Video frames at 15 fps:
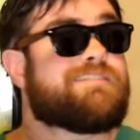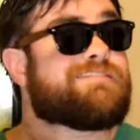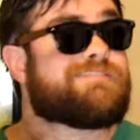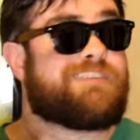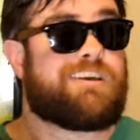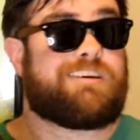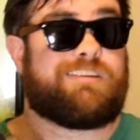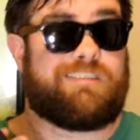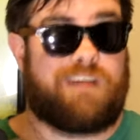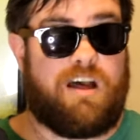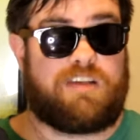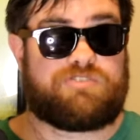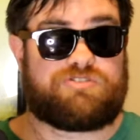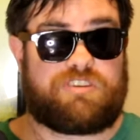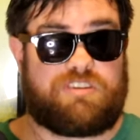and
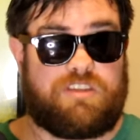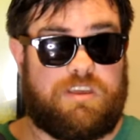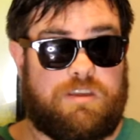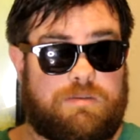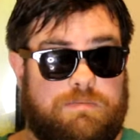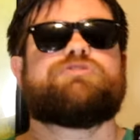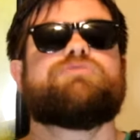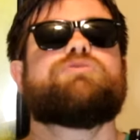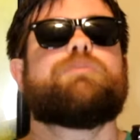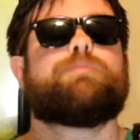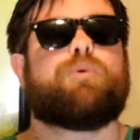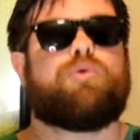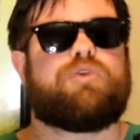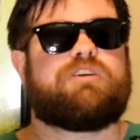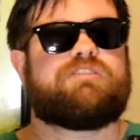psychologically, to the
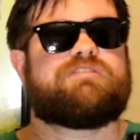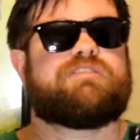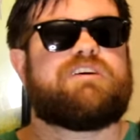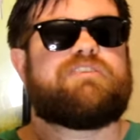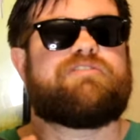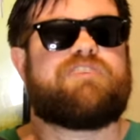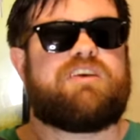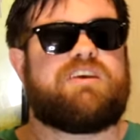point of